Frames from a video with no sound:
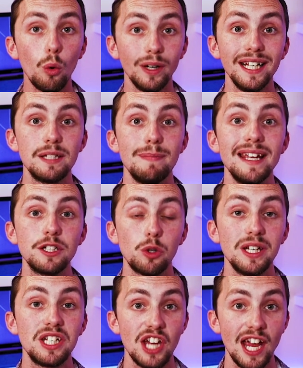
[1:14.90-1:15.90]
We need to make sure
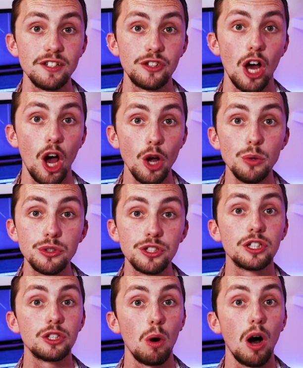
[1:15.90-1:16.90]
we change the
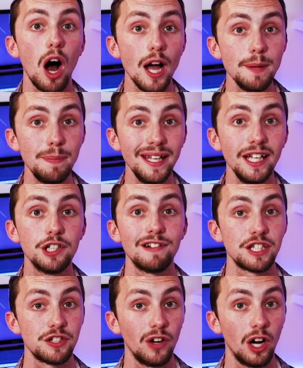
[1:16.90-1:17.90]
host to our I P
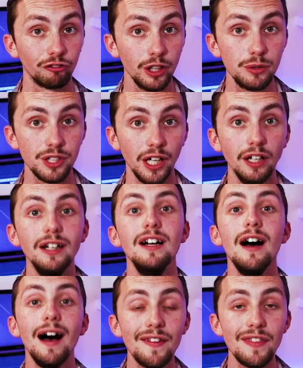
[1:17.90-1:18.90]
address of our router,
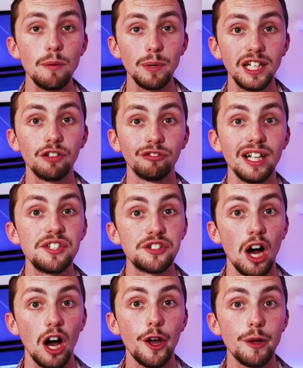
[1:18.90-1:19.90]
and then we can
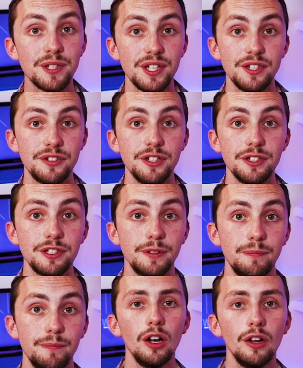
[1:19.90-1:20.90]
restart Home Assistant.
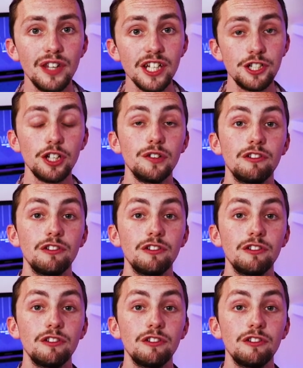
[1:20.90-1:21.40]
This should